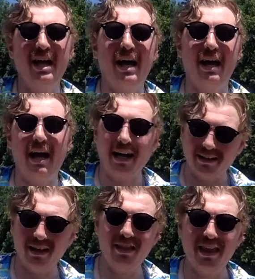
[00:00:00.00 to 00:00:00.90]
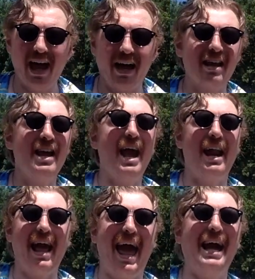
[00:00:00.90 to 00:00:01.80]
I did that, and
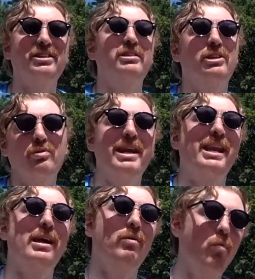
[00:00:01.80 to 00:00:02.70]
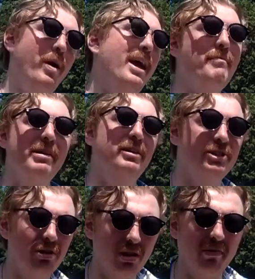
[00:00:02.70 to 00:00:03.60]
I actually created a way better
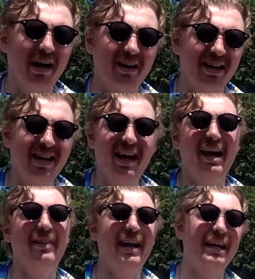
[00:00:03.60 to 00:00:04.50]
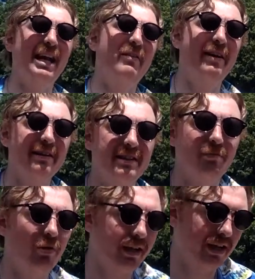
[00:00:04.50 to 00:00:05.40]
joke about it. And then I kind of read it this
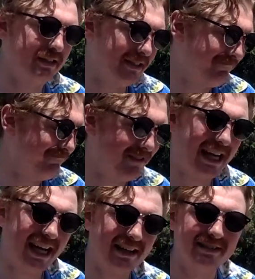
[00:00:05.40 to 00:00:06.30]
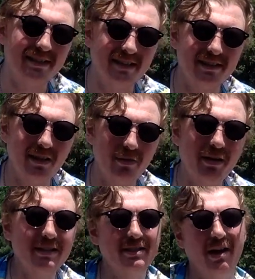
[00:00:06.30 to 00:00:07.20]
morning, and I was like, that kind of sucks a little
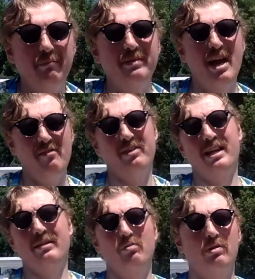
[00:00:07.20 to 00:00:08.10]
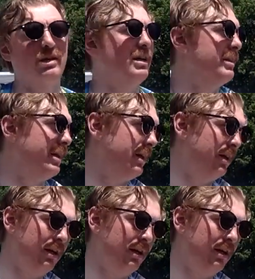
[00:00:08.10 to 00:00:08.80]
bit, so I'm definitely going to have to work on that.